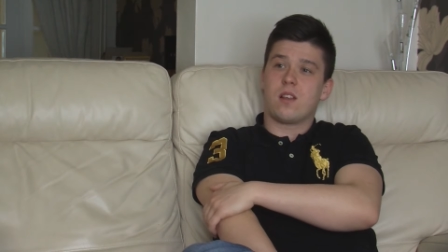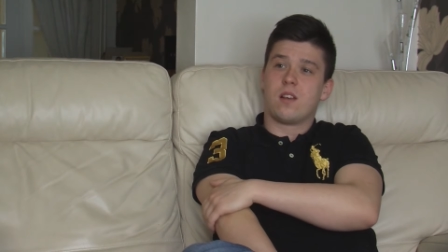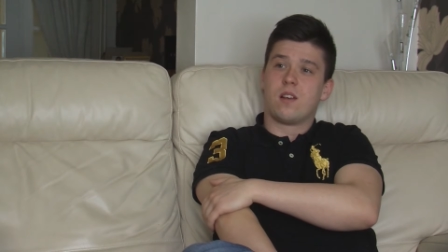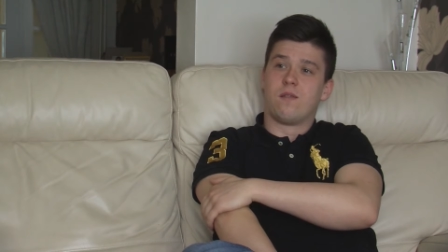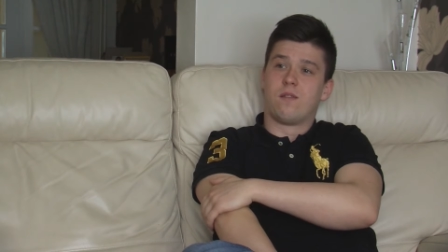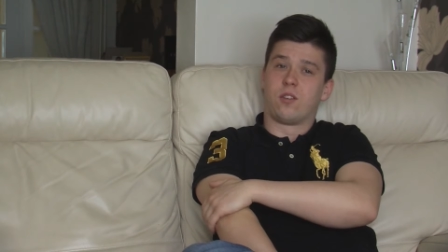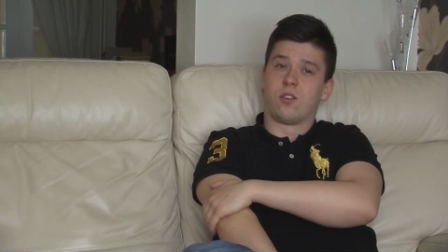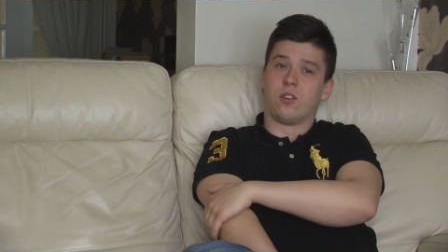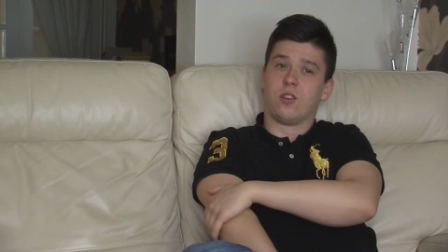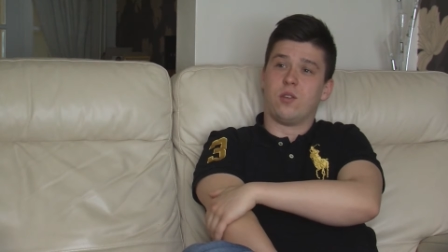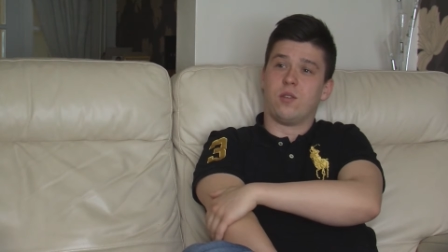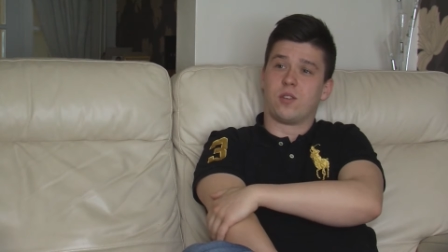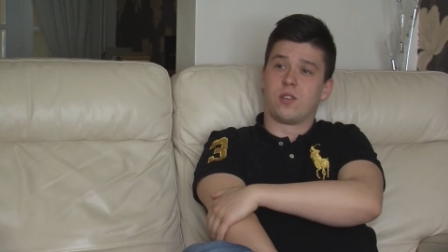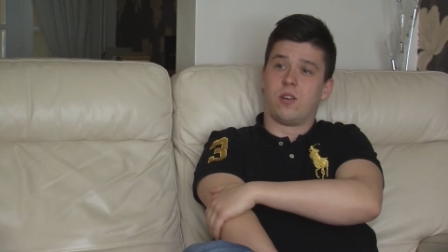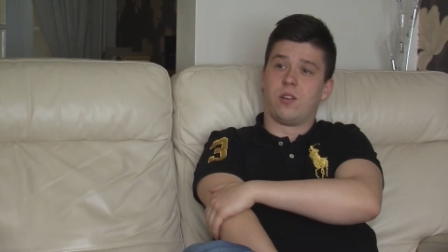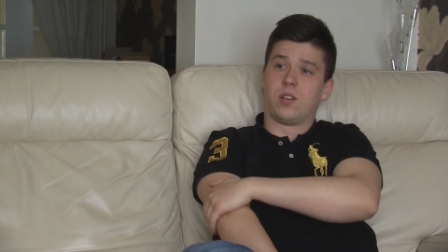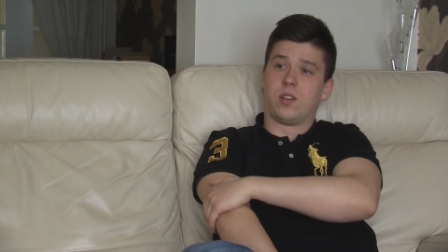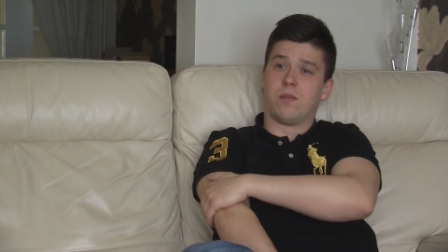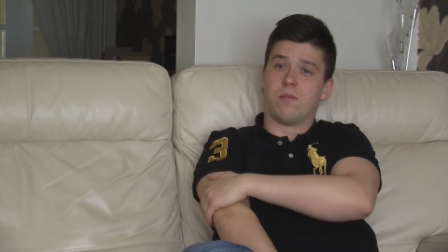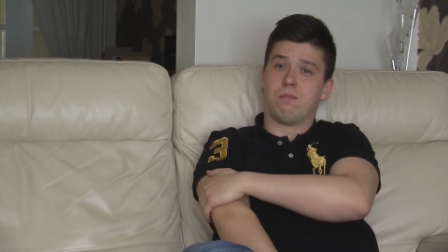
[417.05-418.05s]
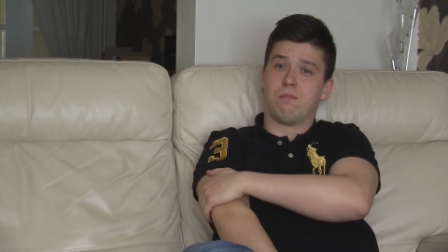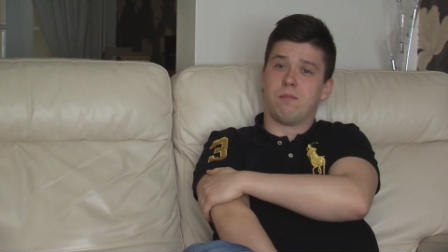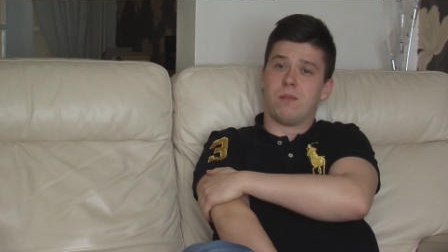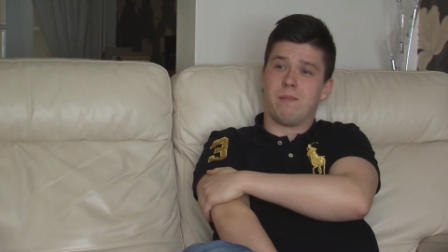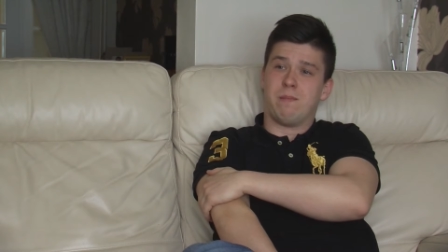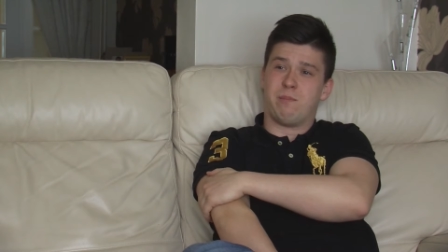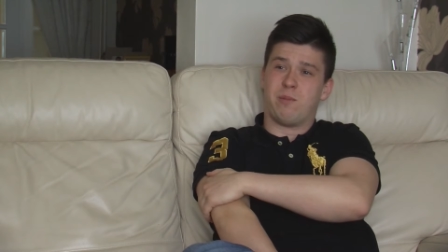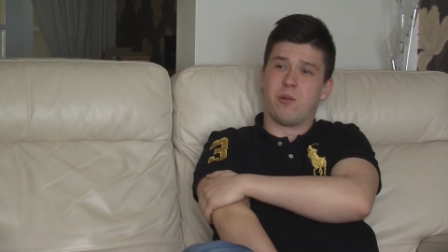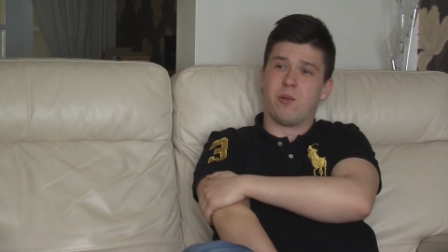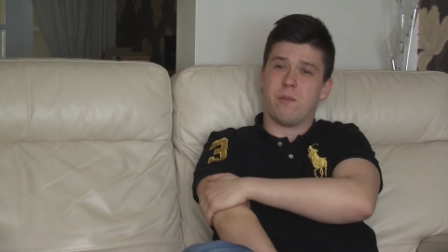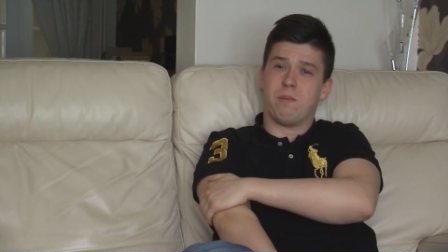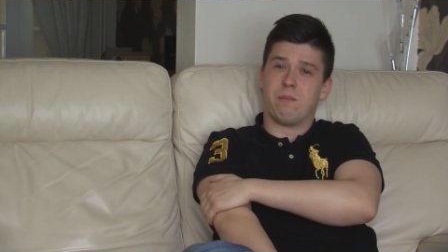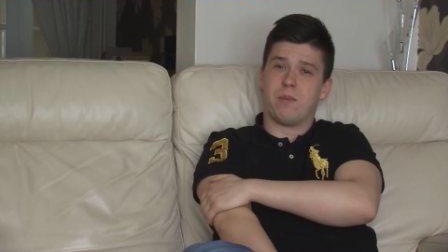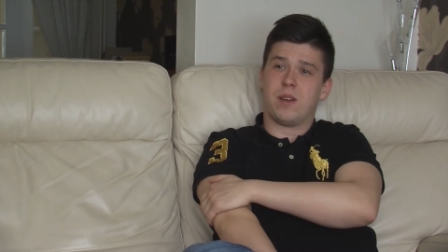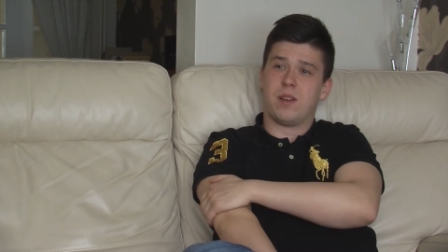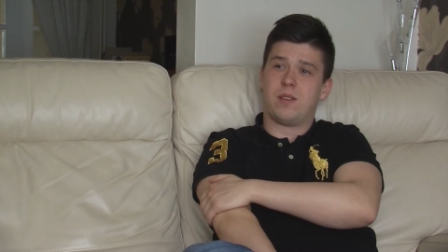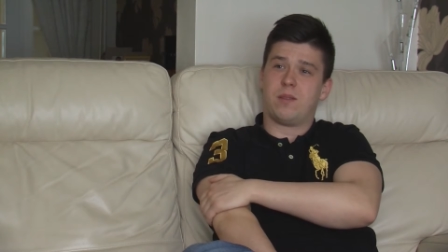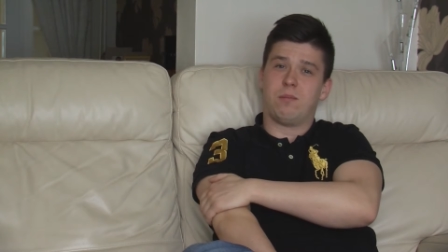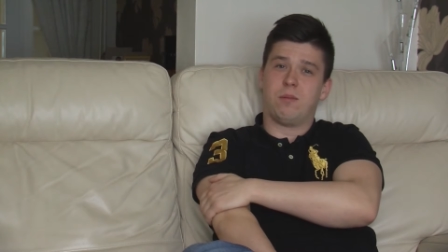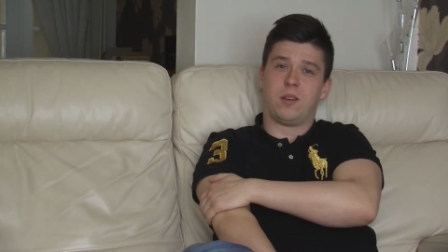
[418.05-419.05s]
If I lose like the important
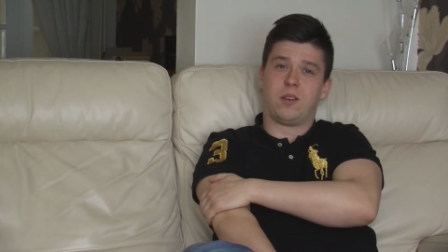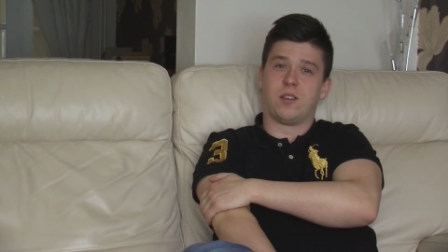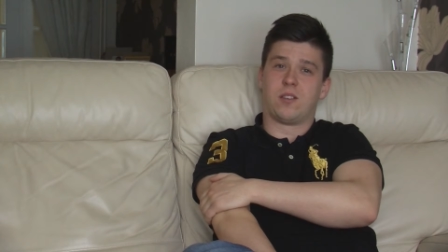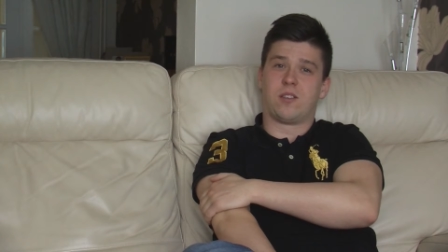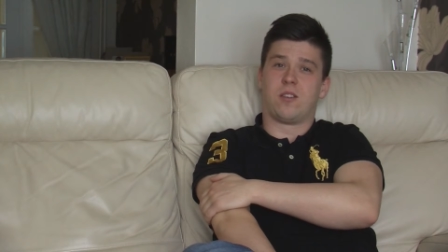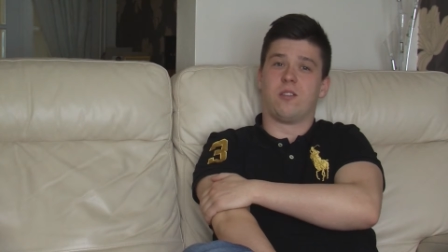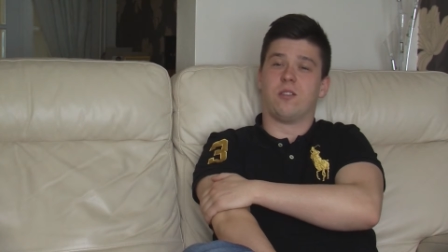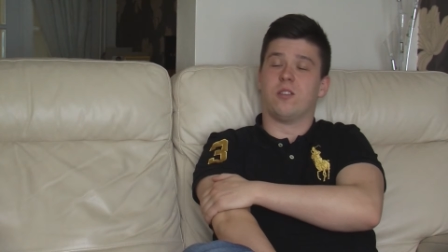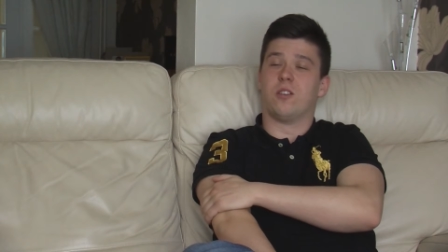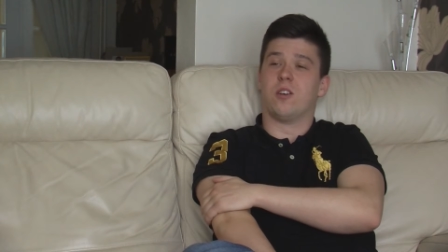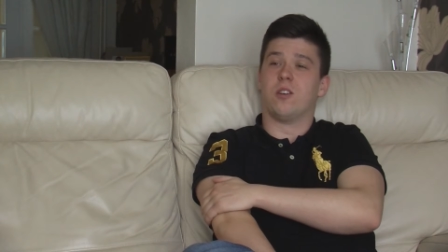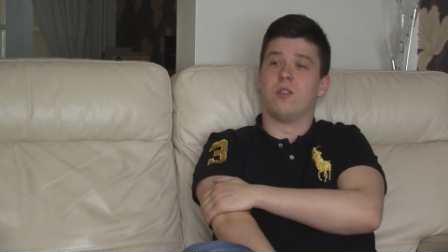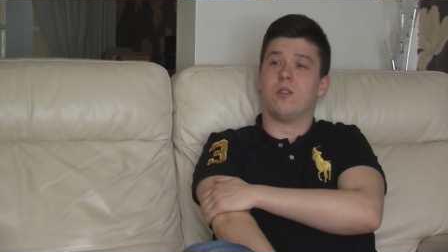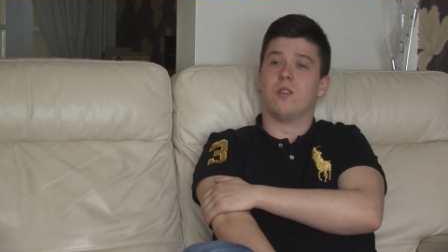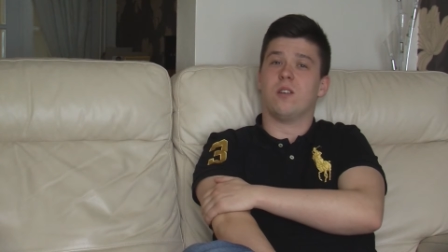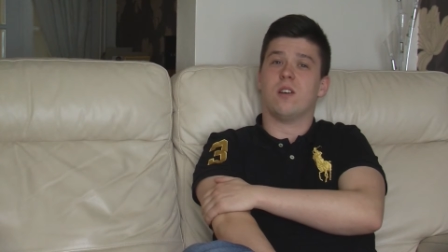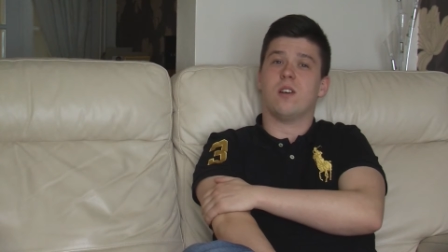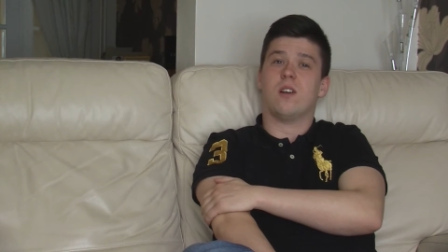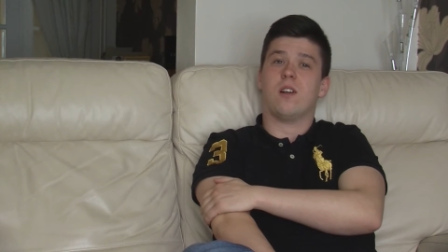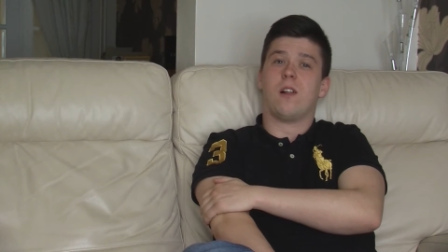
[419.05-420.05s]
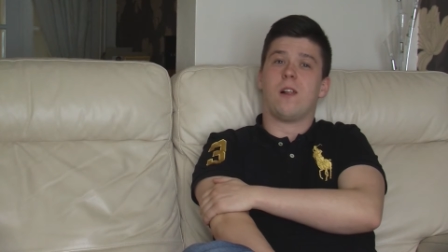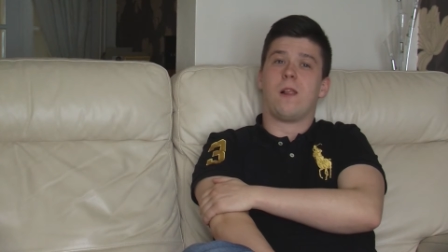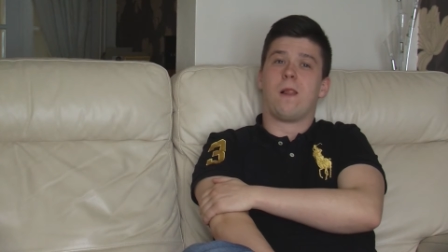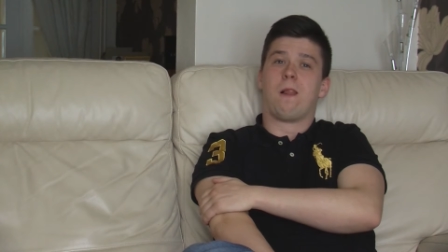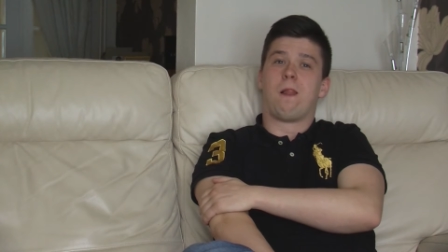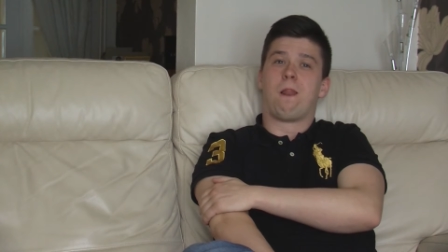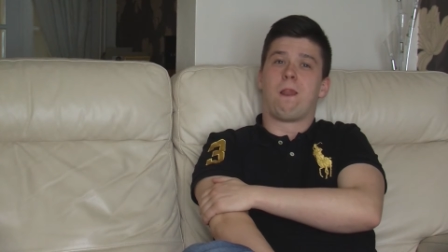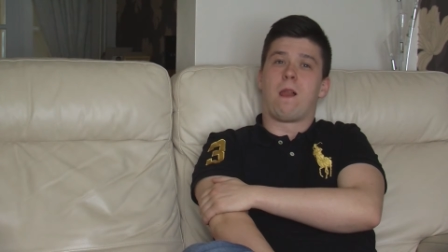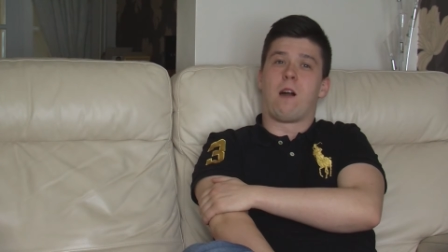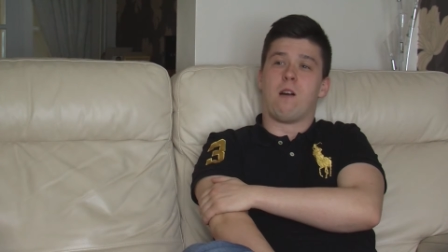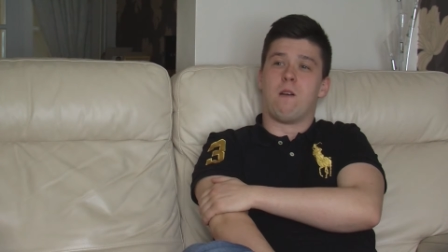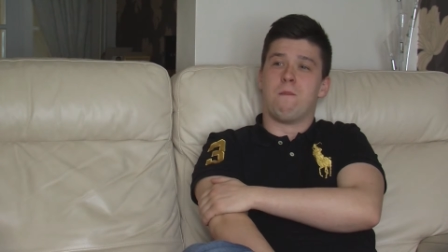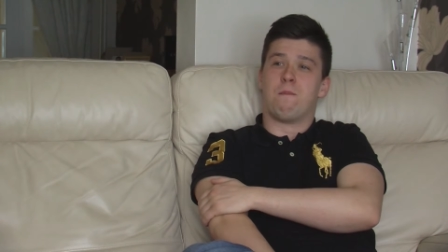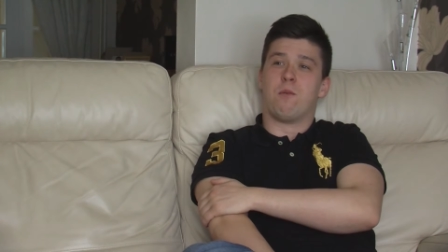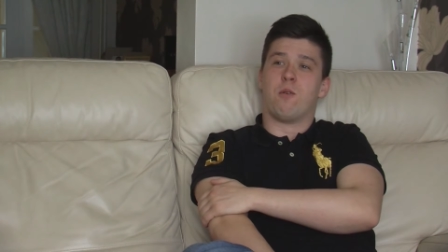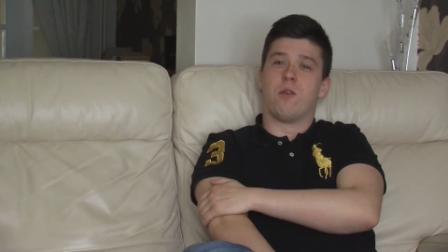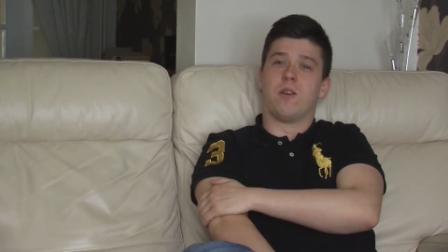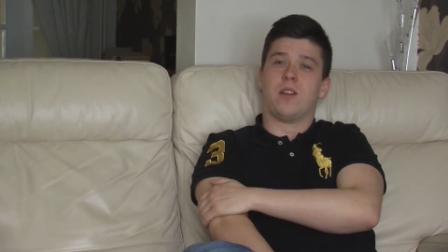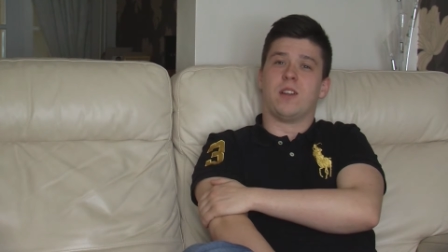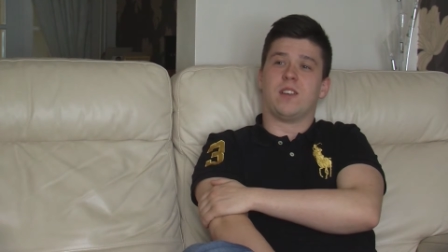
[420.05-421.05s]
bits, because I know how
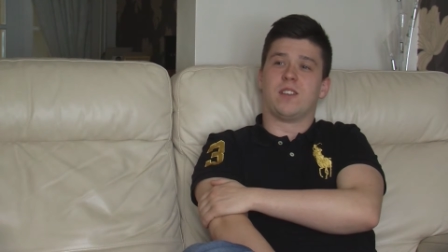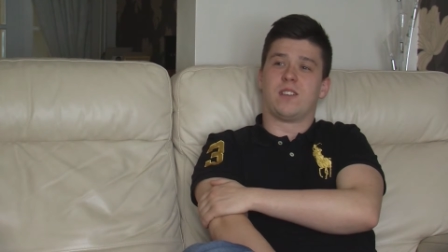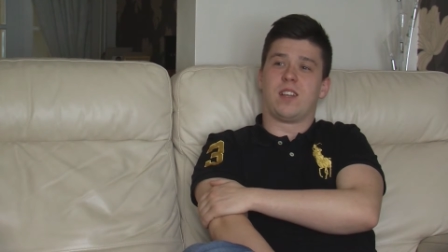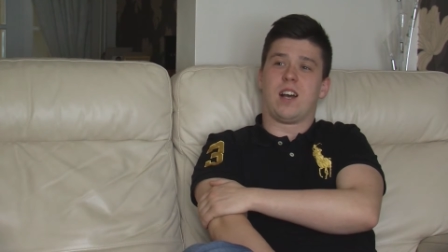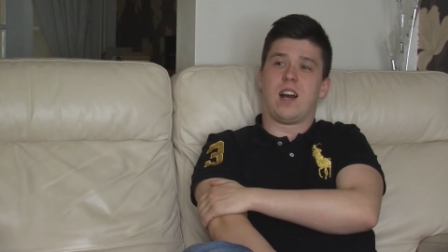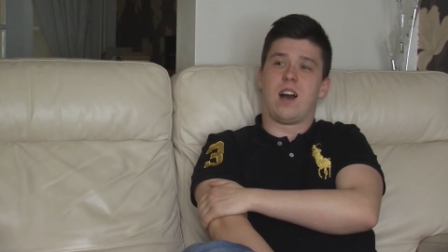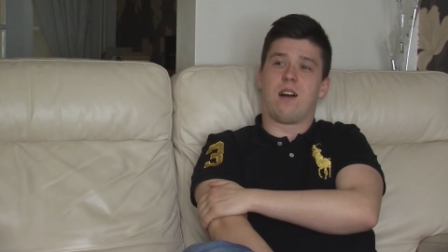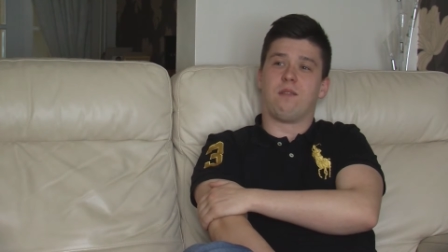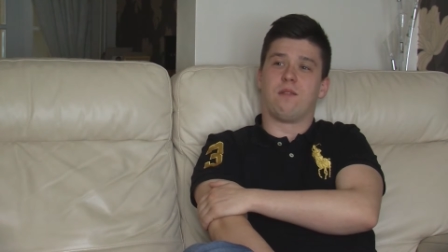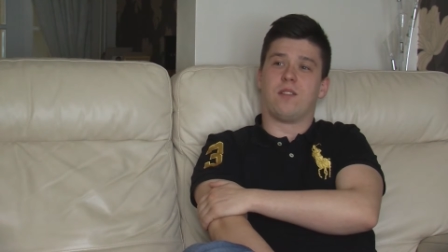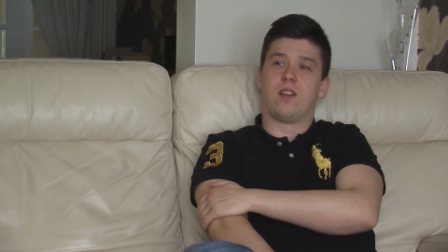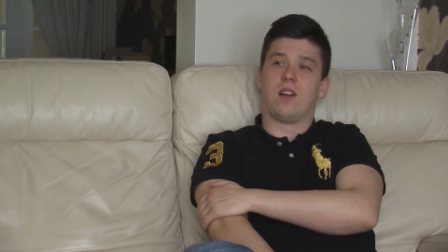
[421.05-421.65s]
important it is to have